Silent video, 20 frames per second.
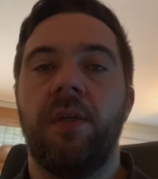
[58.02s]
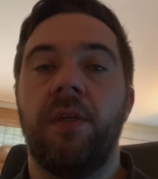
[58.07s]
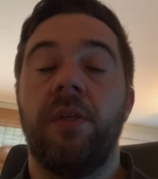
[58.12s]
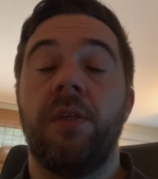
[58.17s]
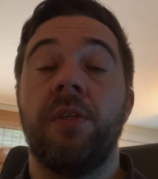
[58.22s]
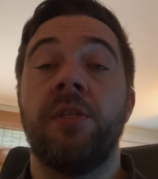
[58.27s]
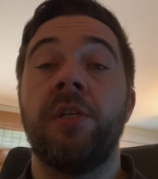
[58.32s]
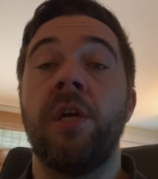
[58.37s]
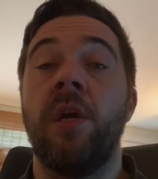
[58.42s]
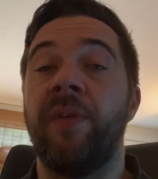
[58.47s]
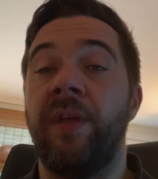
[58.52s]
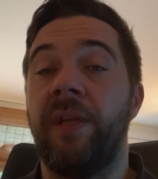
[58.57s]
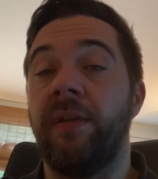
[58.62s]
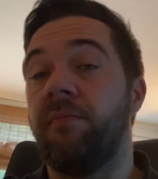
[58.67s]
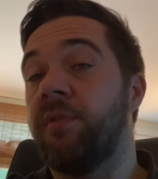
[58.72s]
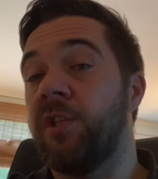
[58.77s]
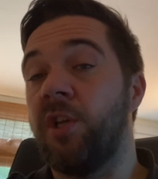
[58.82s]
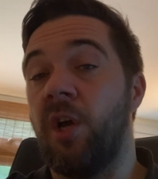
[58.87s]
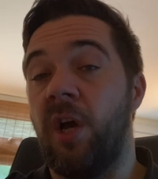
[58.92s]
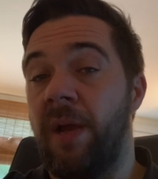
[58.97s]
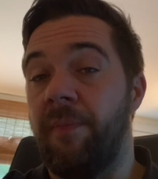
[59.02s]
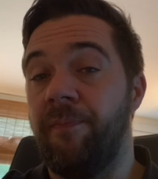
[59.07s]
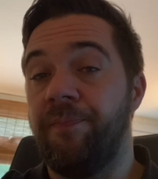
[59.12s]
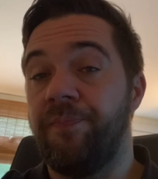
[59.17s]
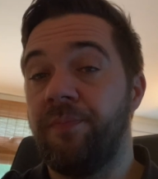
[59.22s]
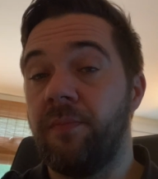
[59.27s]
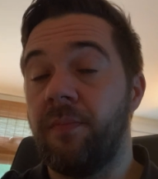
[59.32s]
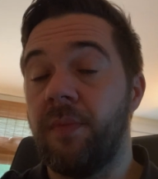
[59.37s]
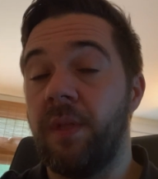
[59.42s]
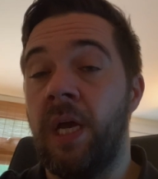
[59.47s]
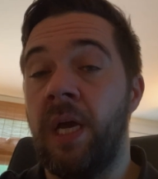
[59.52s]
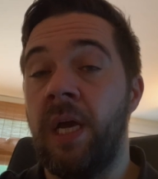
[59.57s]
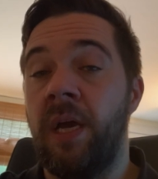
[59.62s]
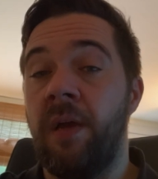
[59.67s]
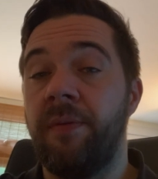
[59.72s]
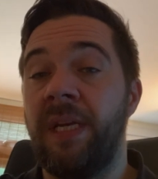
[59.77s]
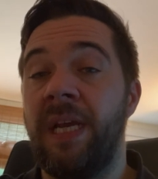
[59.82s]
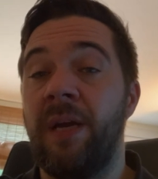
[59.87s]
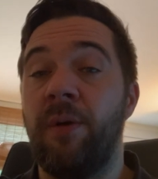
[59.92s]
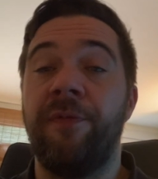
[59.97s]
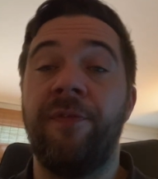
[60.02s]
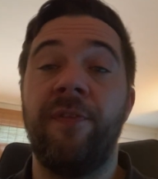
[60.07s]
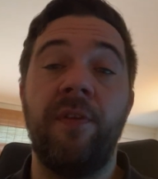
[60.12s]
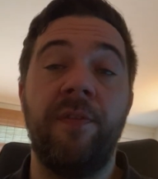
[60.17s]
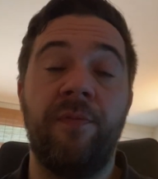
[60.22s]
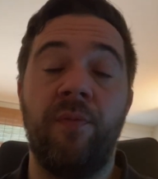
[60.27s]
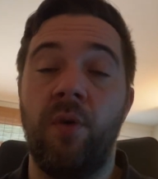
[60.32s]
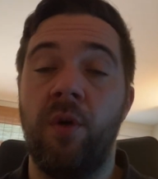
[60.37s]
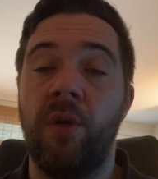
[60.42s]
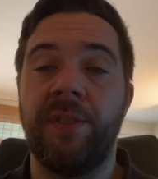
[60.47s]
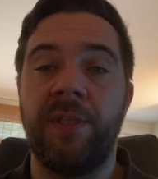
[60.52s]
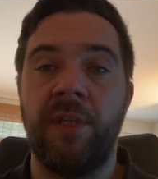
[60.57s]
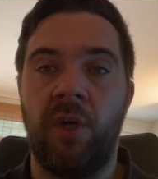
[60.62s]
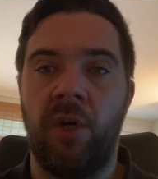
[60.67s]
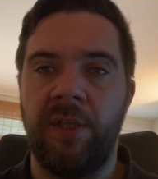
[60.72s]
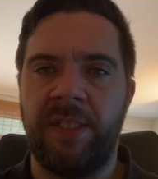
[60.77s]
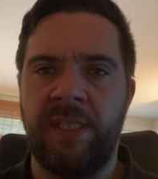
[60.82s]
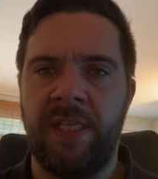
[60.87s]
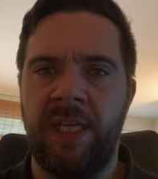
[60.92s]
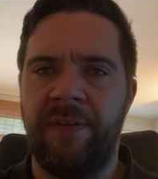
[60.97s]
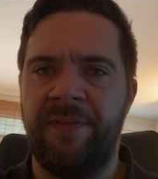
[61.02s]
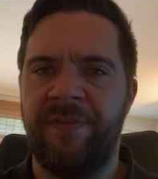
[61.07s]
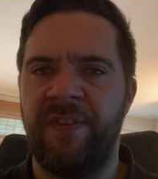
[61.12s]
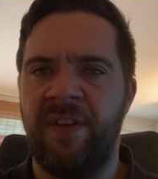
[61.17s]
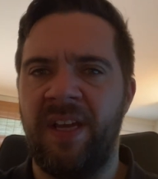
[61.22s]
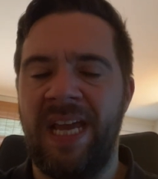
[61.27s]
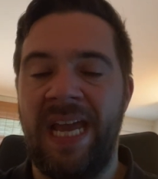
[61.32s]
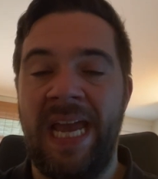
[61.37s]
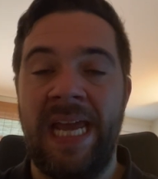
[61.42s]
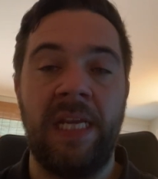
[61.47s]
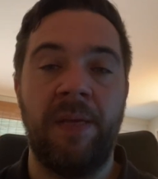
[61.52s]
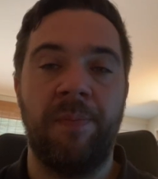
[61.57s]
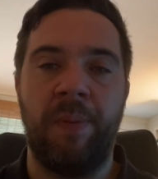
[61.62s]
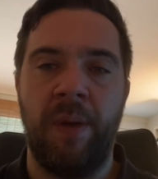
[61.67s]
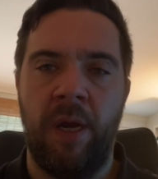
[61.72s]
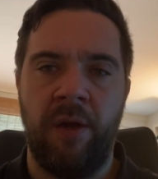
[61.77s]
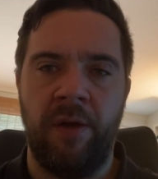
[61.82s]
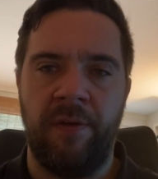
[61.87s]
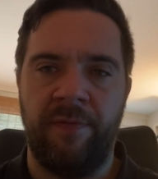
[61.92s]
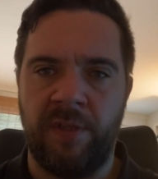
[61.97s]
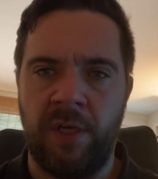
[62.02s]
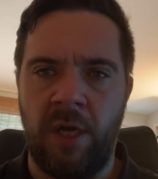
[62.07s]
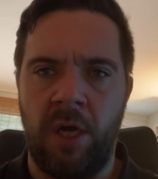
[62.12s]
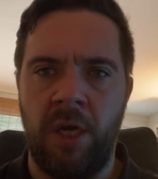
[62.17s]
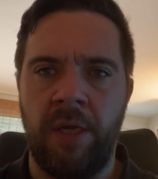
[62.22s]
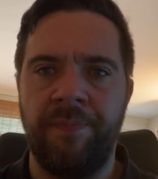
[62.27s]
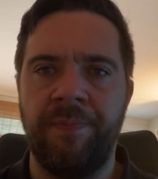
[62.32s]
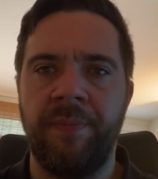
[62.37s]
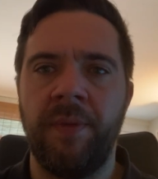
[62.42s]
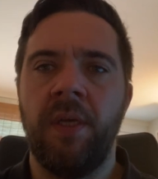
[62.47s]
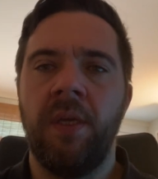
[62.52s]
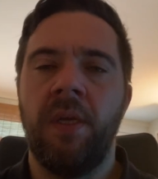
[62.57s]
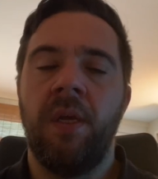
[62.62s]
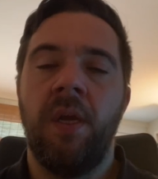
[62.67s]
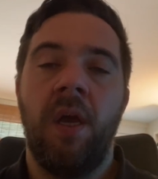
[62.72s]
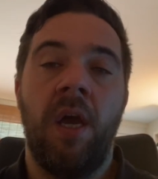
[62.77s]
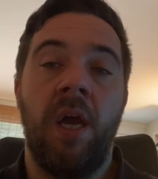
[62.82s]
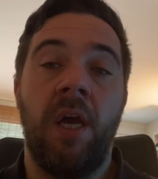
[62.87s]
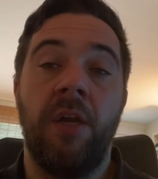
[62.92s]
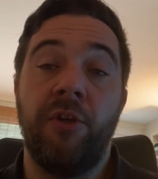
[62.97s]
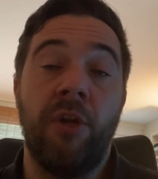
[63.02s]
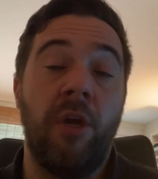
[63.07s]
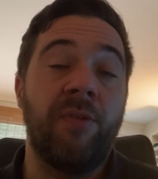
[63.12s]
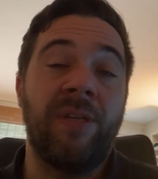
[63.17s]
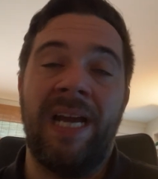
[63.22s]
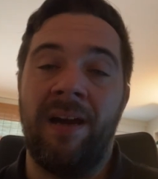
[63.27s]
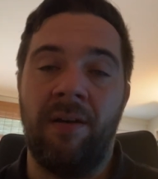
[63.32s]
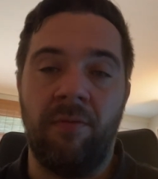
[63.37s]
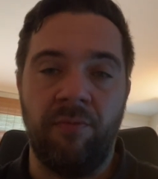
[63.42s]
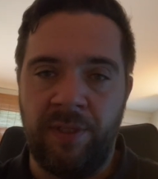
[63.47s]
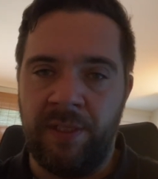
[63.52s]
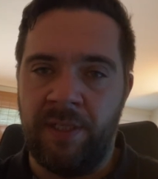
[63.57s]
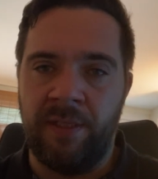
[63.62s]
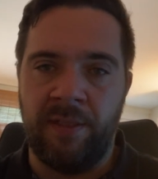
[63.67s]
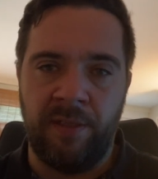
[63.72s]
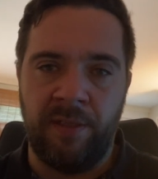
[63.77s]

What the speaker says: So then, SIAM. Now if you've worked in IT for any period of time, no doubt this is a